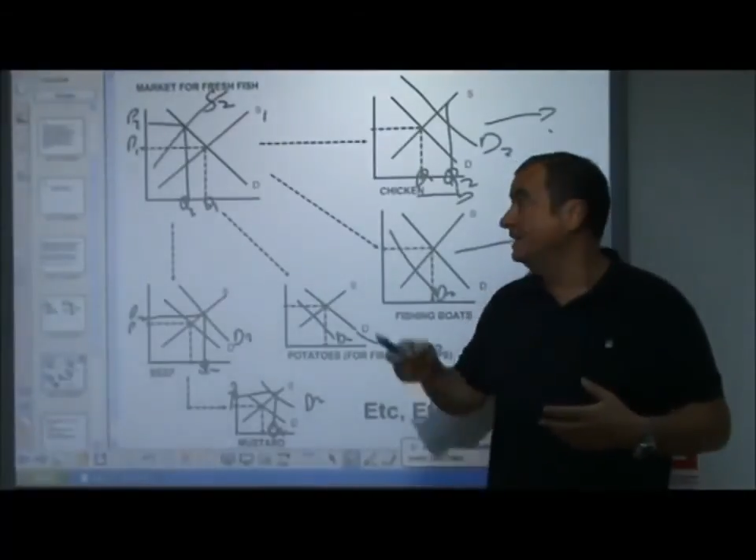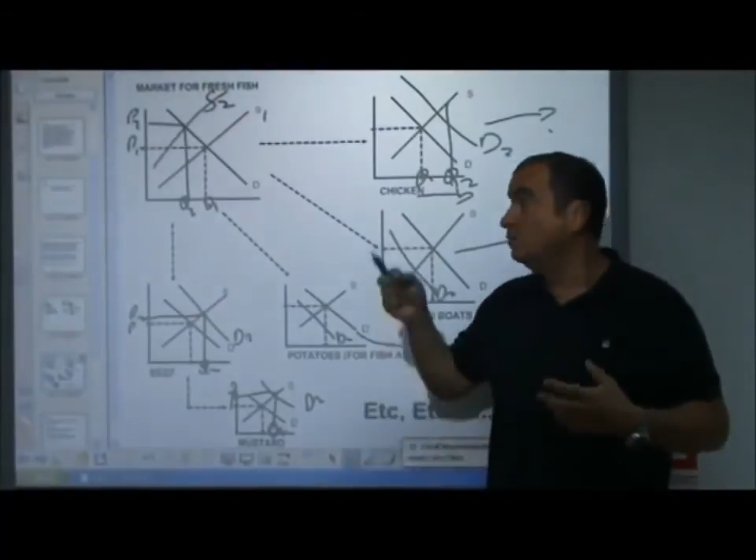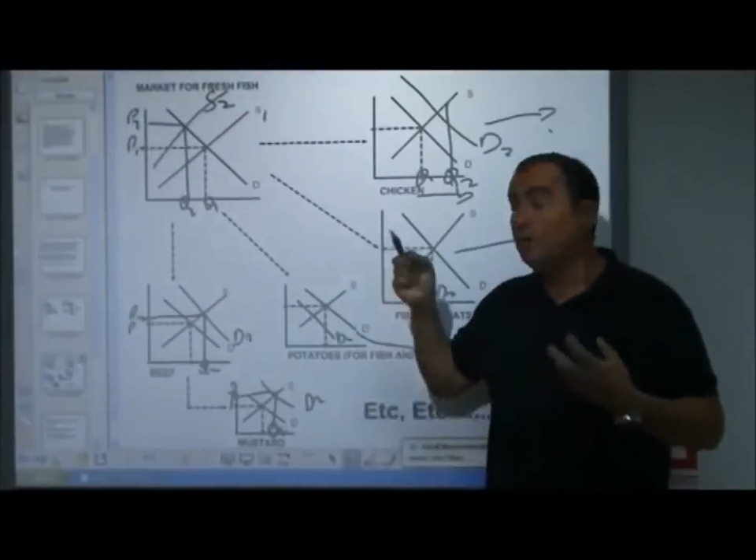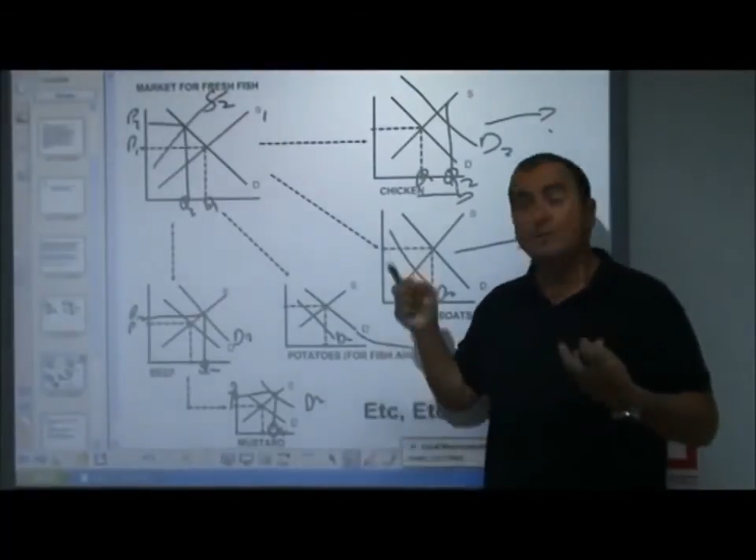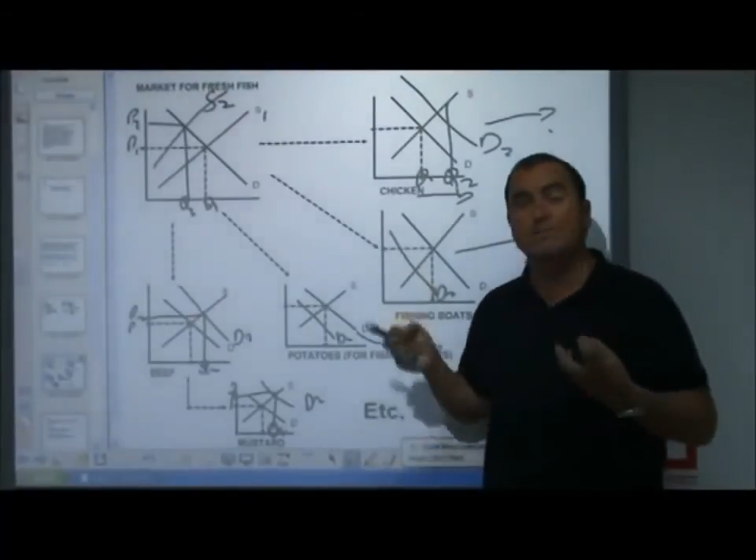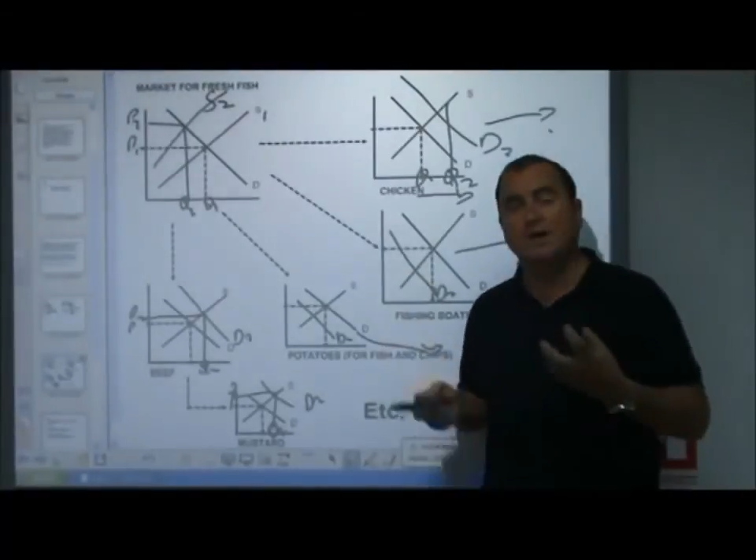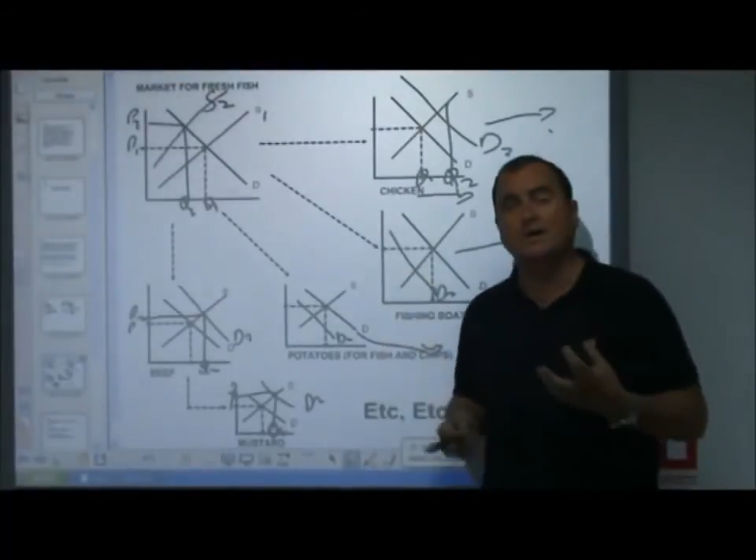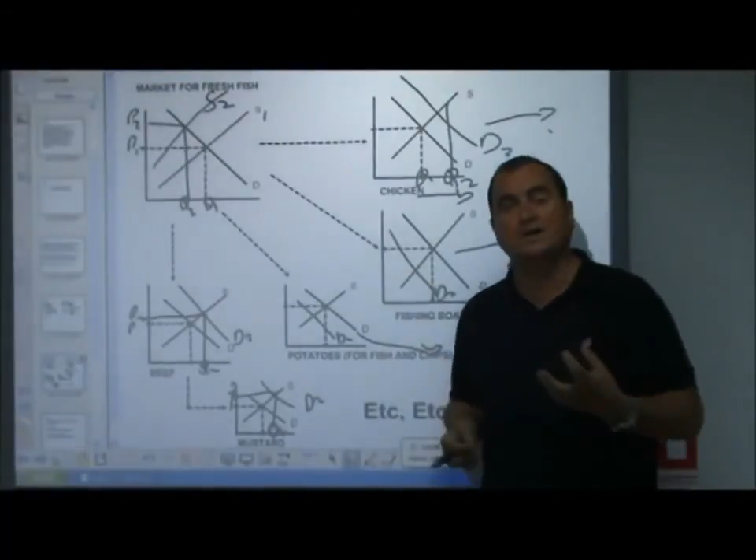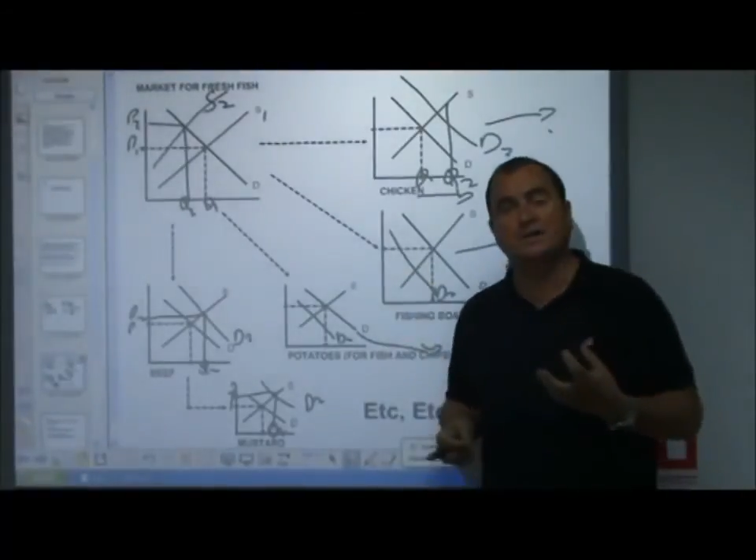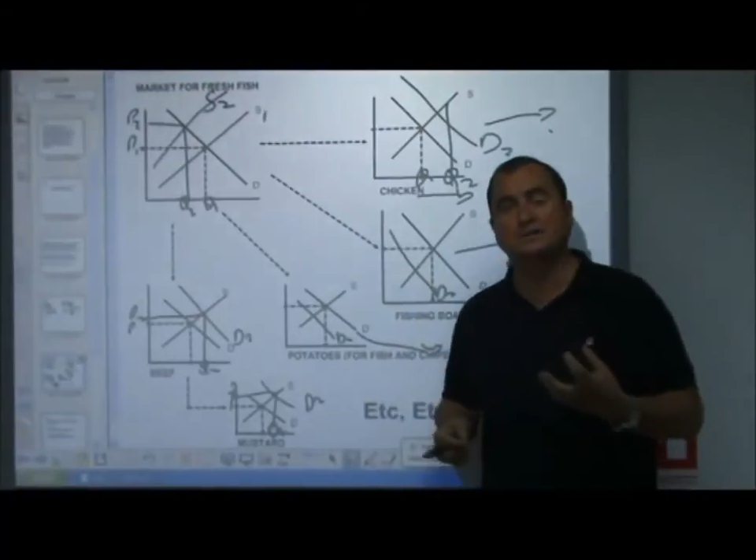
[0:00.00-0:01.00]
in one
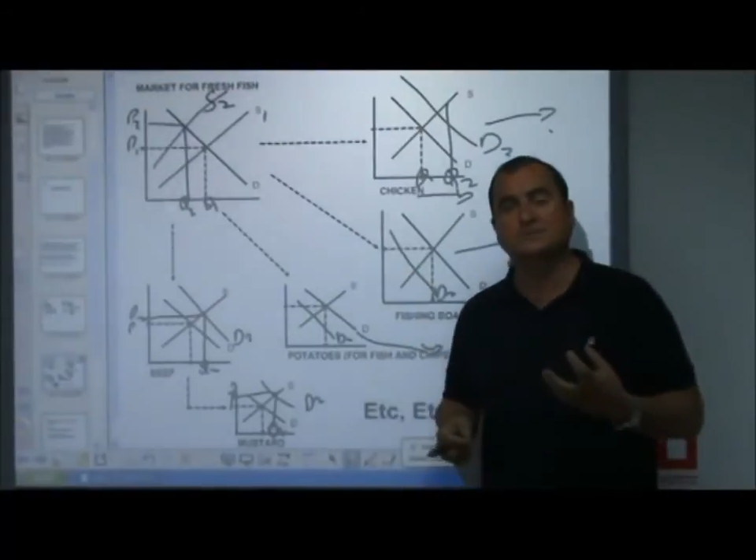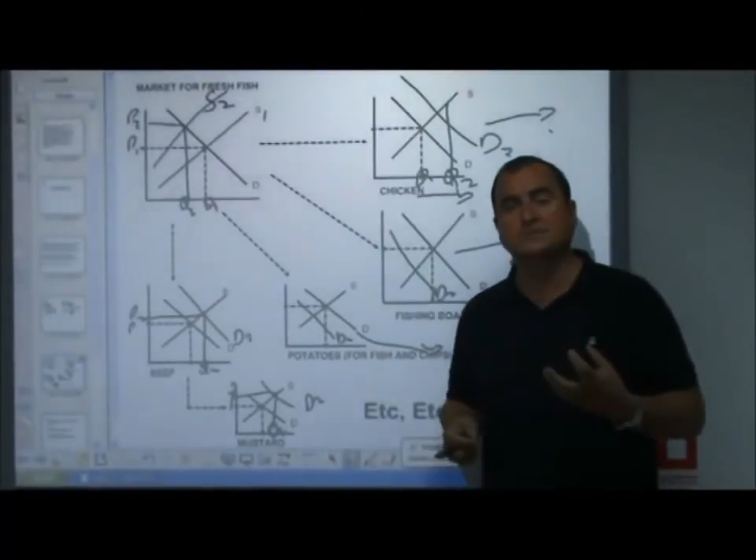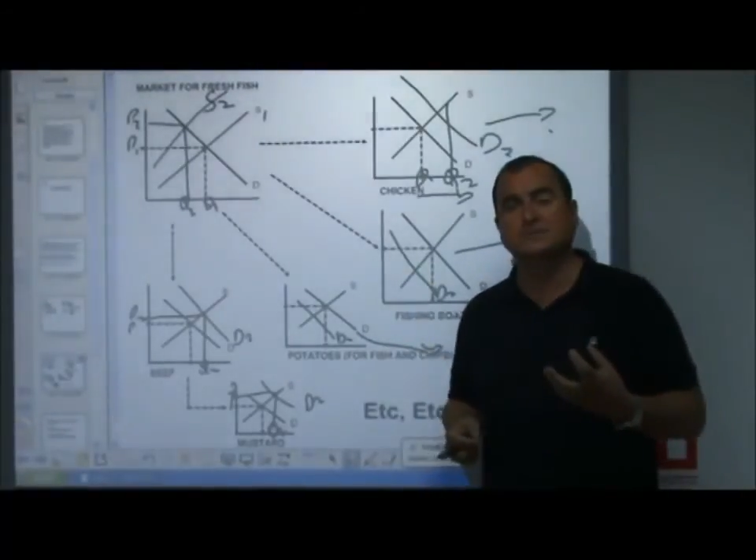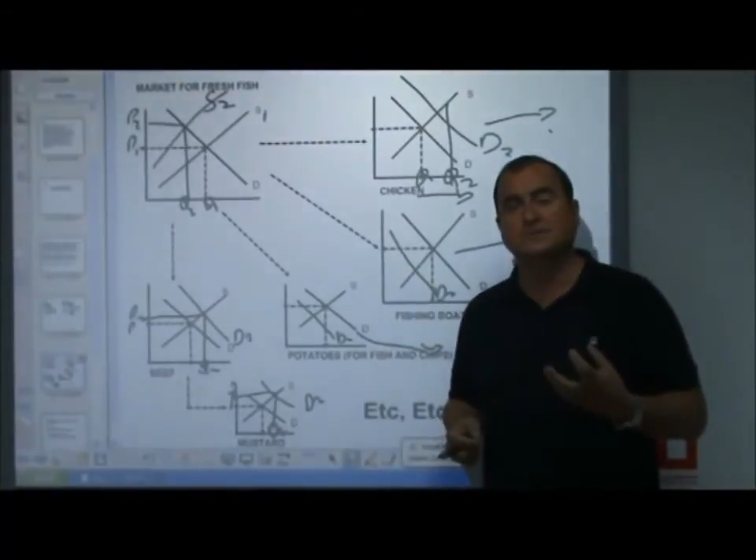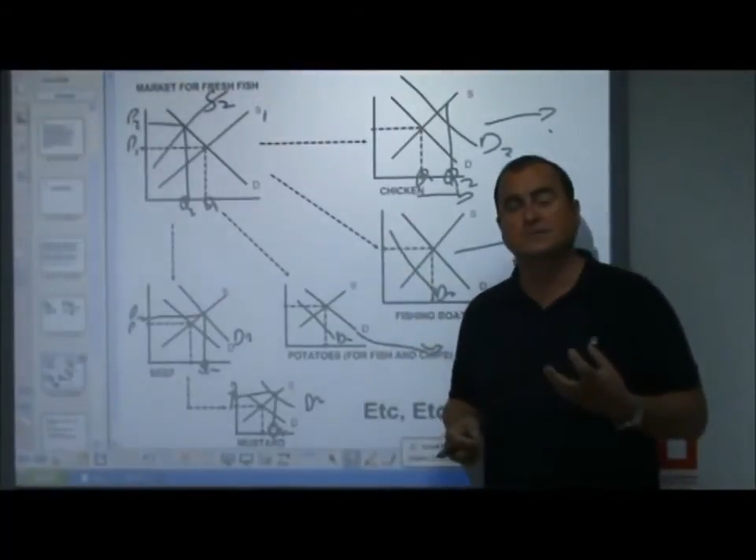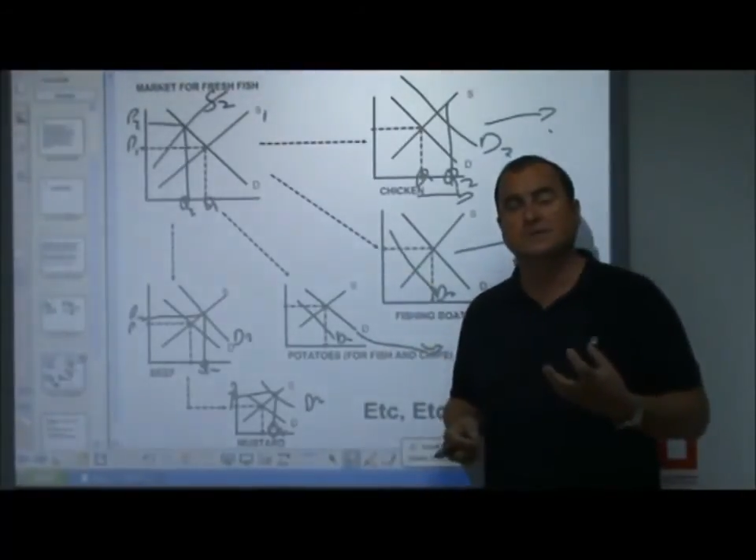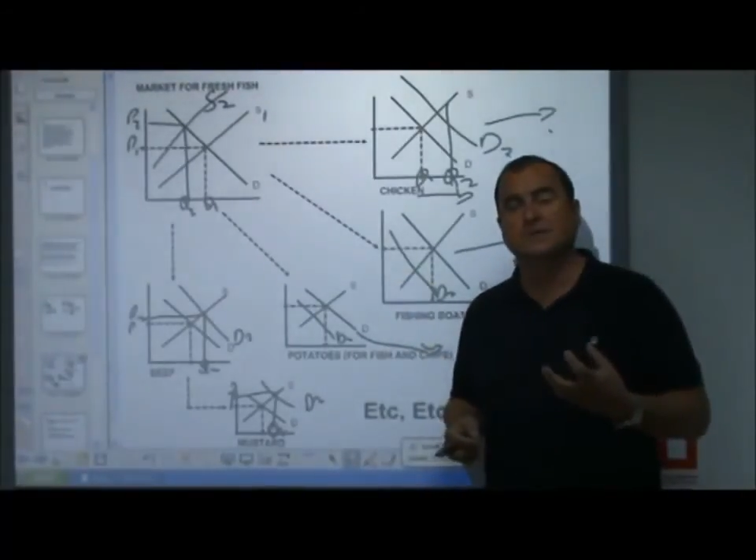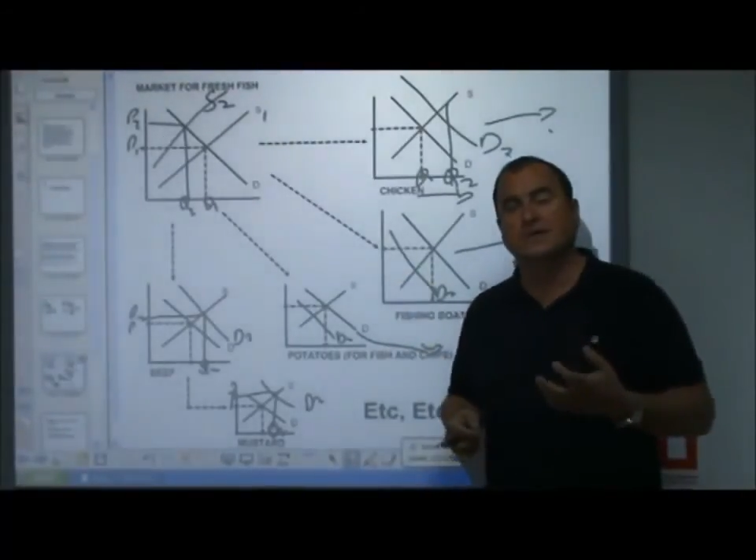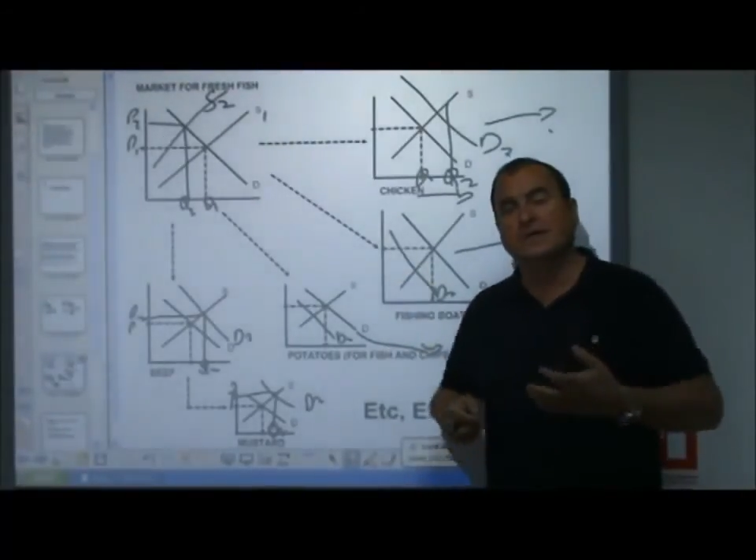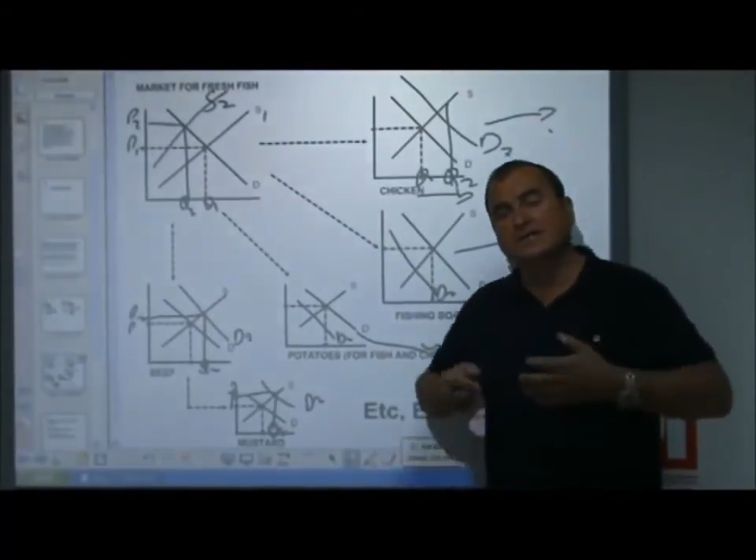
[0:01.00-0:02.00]
market,
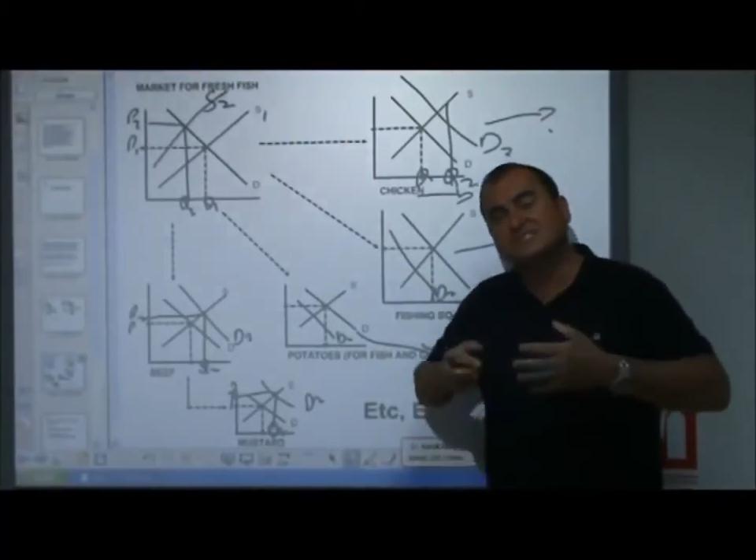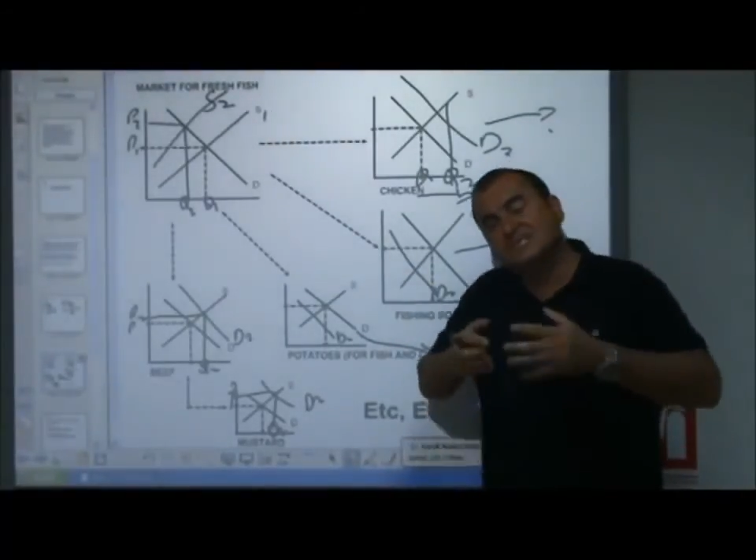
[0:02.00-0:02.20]
it